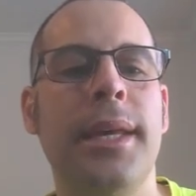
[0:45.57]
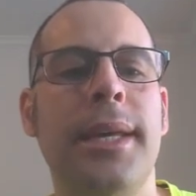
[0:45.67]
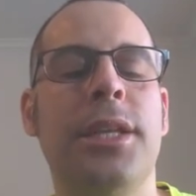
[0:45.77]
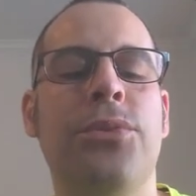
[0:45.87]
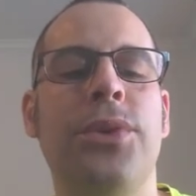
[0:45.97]

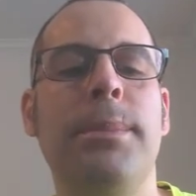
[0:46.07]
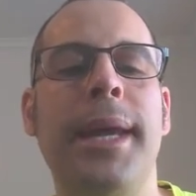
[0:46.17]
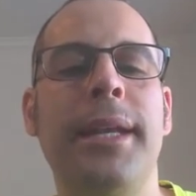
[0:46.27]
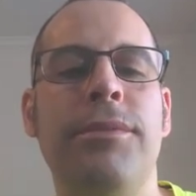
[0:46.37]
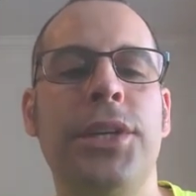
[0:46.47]
Its three
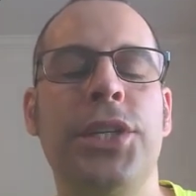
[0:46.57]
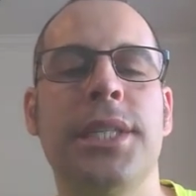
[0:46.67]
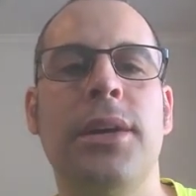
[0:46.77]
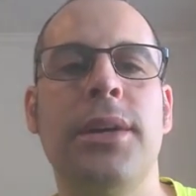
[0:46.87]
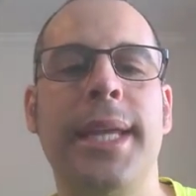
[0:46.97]
main
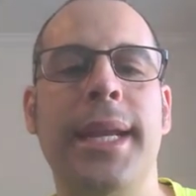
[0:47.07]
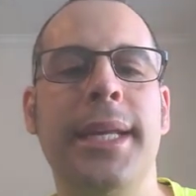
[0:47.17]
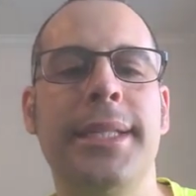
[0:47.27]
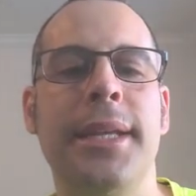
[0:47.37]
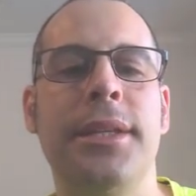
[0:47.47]
divisions are
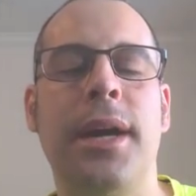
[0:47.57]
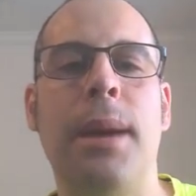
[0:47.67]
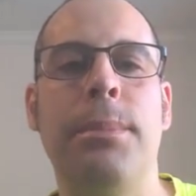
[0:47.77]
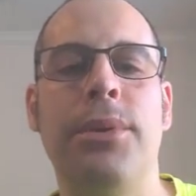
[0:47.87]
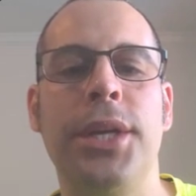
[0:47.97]
data center
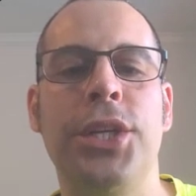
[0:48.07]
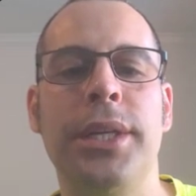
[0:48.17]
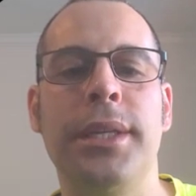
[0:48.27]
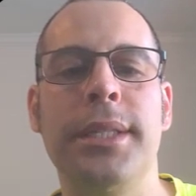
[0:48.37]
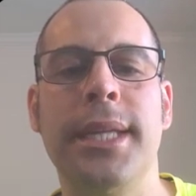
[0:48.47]

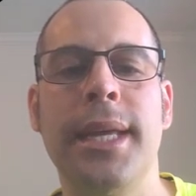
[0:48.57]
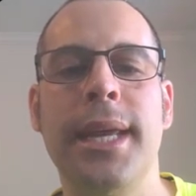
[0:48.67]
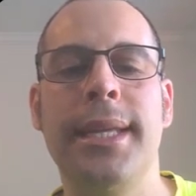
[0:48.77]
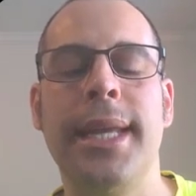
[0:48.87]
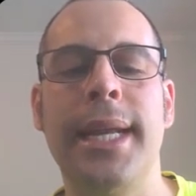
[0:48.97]
operations,
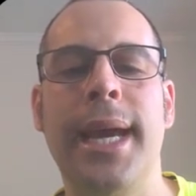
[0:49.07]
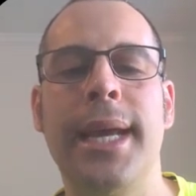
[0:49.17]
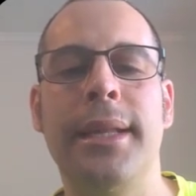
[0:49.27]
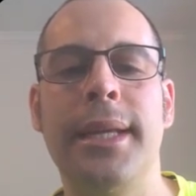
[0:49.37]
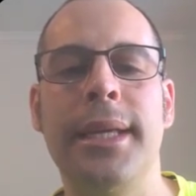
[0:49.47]
data
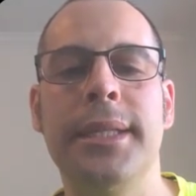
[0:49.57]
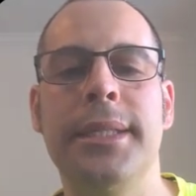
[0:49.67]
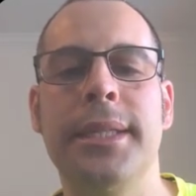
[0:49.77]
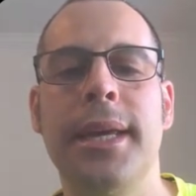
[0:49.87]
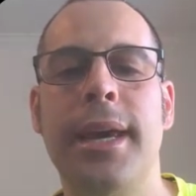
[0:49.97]

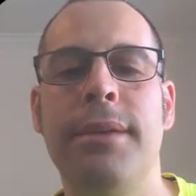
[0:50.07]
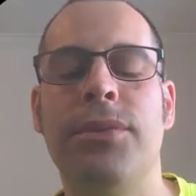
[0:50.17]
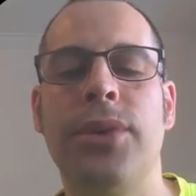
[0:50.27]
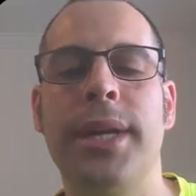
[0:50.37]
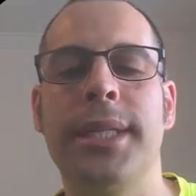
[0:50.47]
analytics, and
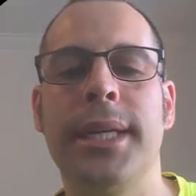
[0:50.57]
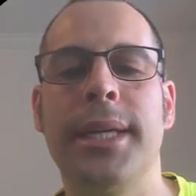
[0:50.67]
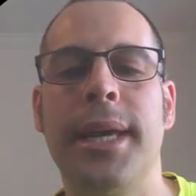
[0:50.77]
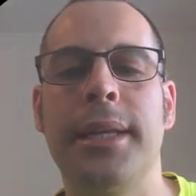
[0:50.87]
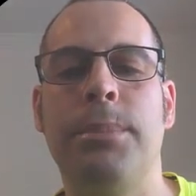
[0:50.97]

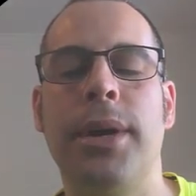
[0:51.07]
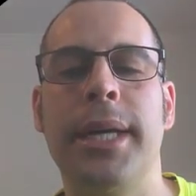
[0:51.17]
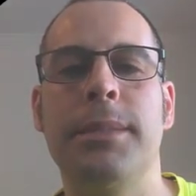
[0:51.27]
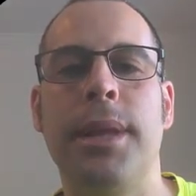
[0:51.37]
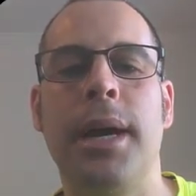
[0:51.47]
forensic
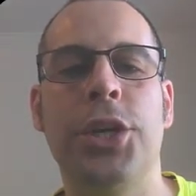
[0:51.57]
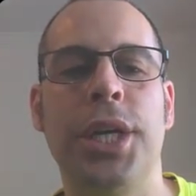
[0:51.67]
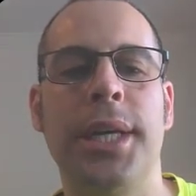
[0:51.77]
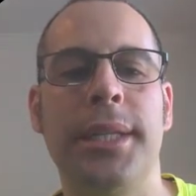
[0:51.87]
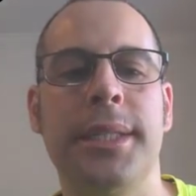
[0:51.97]
enterprise
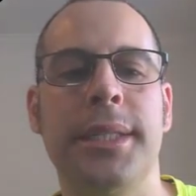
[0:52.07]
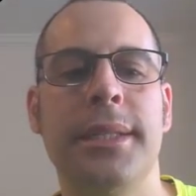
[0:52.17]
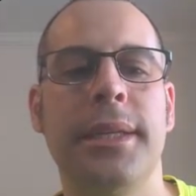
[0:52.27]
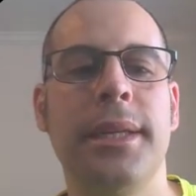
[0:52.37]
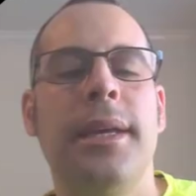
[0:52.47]

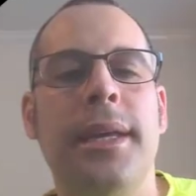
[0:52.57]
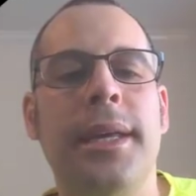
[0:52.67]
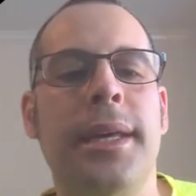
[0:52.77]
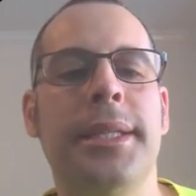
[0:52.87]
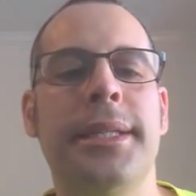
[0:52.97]
blockchains.
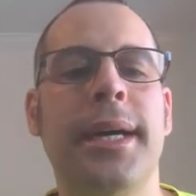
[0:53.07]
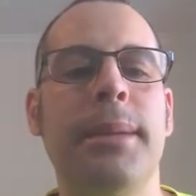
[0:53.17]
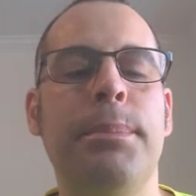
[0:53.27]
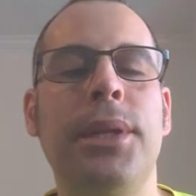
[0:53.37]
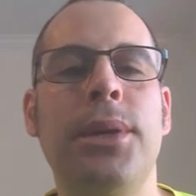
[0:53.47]
Its
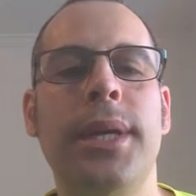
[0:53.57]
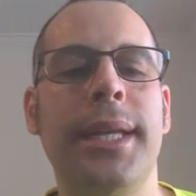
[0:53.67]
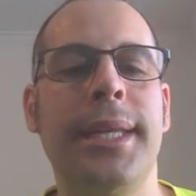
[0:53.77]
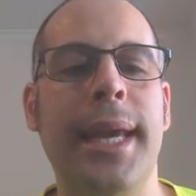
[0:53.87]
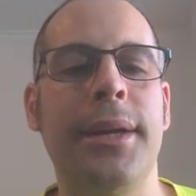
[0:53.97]

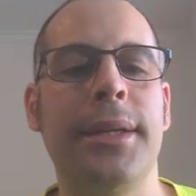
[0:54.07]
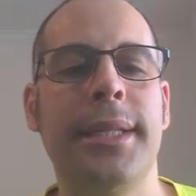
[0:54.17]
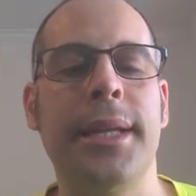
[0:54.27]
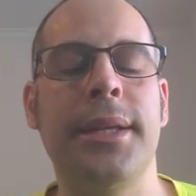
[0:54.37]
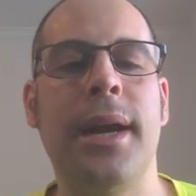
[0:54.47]
non-polluting data
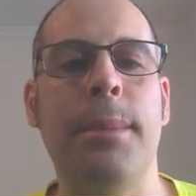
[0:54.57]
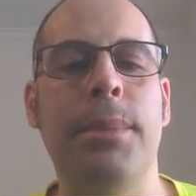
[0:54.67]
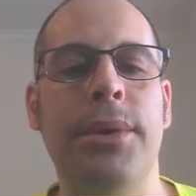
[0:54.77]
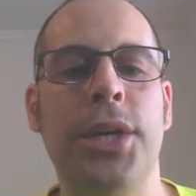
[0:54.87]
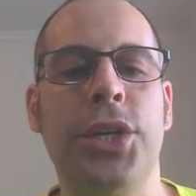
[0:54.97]
center
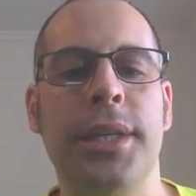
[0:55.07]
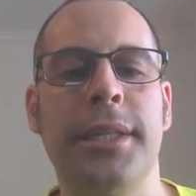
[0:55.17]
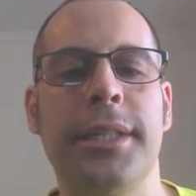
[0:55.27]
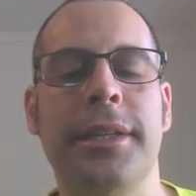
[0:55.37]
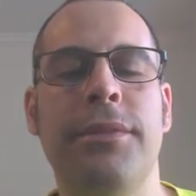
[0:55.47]

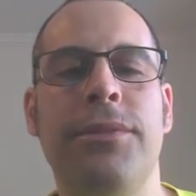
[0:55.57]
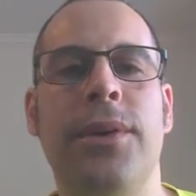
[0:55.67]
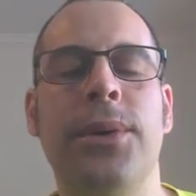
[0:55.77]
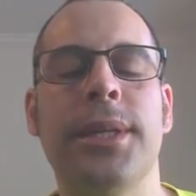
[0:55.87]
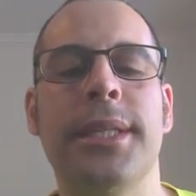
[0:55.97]
operations
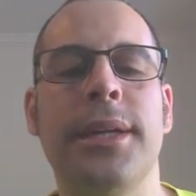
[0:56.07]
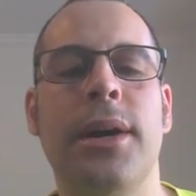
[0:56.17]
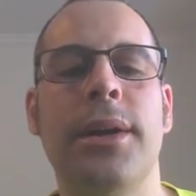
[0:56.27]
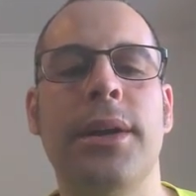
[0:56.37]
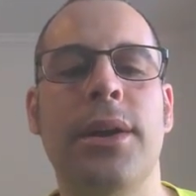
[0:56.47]
focuses
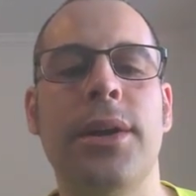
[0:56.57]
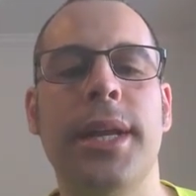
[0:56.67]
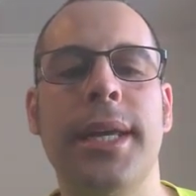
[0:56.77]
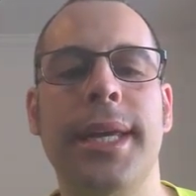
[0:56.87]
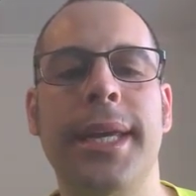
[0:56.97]
on
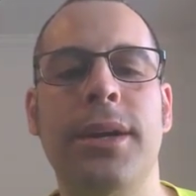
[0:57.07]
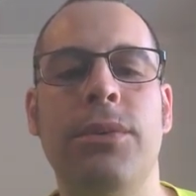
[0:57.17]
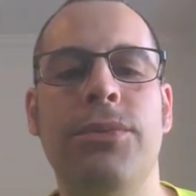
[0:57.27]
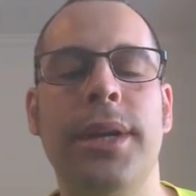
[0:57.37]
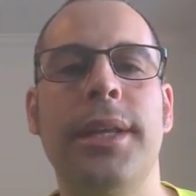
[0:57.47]
earning
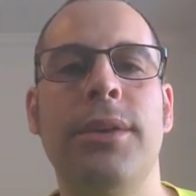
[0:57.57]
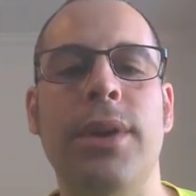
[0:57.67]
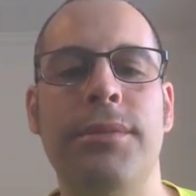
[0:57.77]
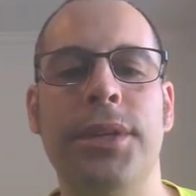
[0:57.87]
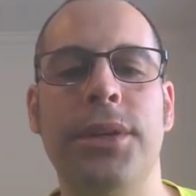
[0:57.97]
eco-friendly
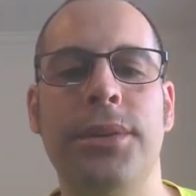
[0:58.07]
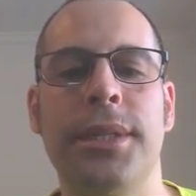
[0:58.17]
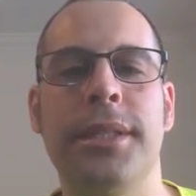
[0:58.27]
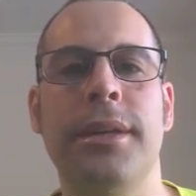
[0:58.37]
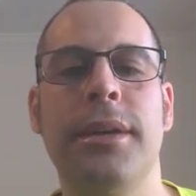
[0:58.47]

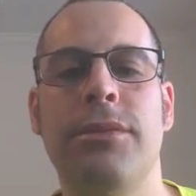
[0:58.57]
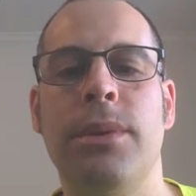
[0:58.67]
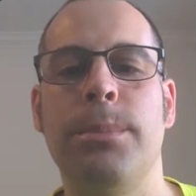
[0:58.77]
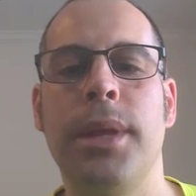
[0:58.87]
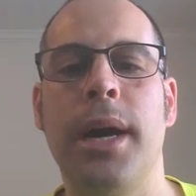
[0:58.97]
revenues
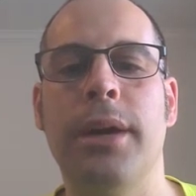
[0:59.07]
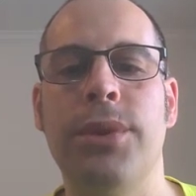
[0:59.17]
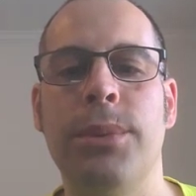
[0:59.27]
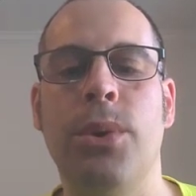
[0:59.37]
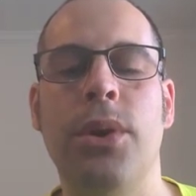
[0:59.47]
from
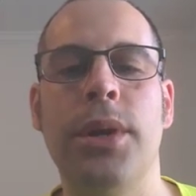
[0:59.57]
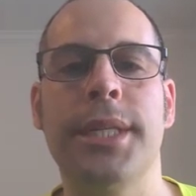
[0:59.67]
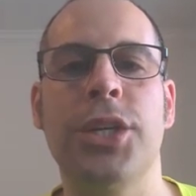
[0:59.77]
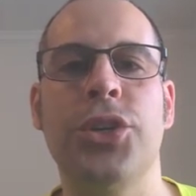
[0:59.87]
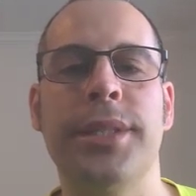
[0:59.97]
block
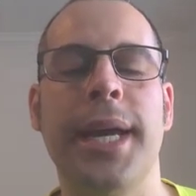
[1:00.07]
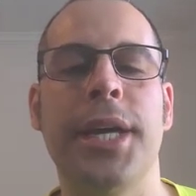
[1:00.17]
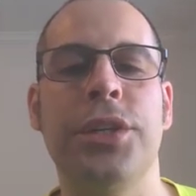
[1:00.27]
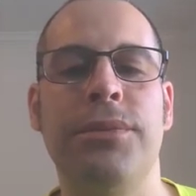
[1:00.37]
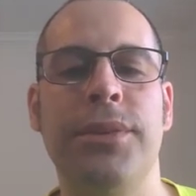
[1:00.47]
rewards and
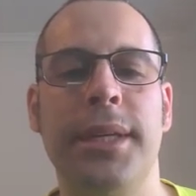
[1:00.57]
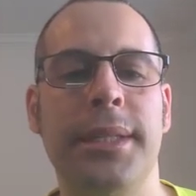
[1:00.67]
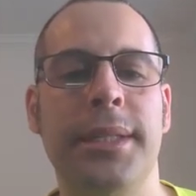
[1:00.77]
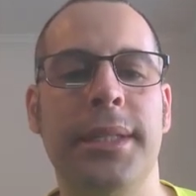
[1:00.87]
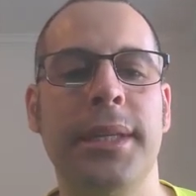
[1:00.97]
transaction
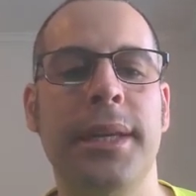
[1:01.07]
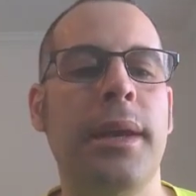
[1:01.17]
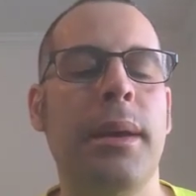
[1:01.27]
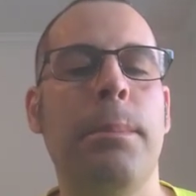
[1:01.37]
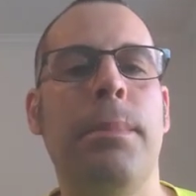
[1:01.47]
fees
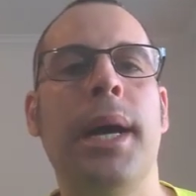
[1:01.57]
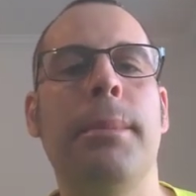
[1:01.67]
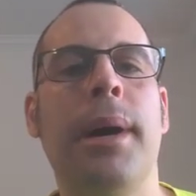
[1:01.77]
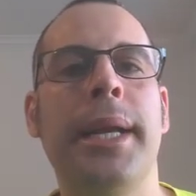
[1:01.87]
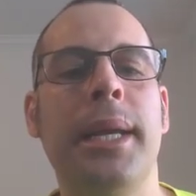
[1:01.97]

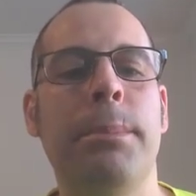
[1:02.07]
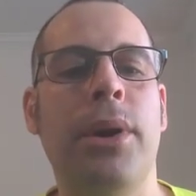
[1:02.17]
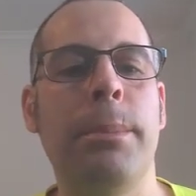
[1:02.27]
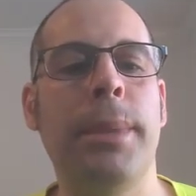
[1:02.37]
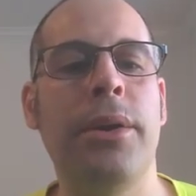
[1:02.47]
by mining
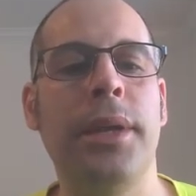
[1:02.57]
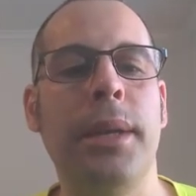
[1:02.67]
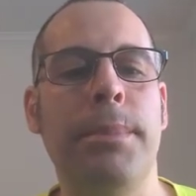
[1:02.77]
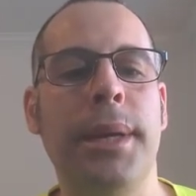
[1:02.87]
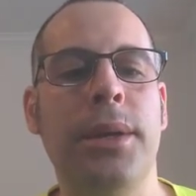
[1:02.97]

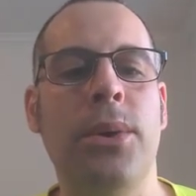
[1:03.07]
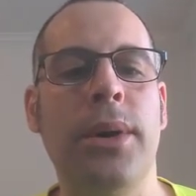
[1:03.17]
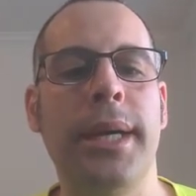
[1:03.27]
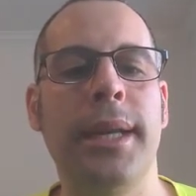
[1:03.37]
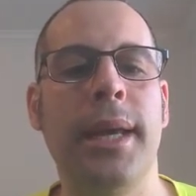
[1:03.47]
primarily
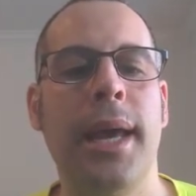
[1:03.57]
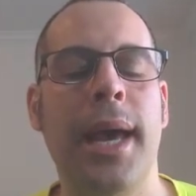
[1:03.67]
Bitcoin,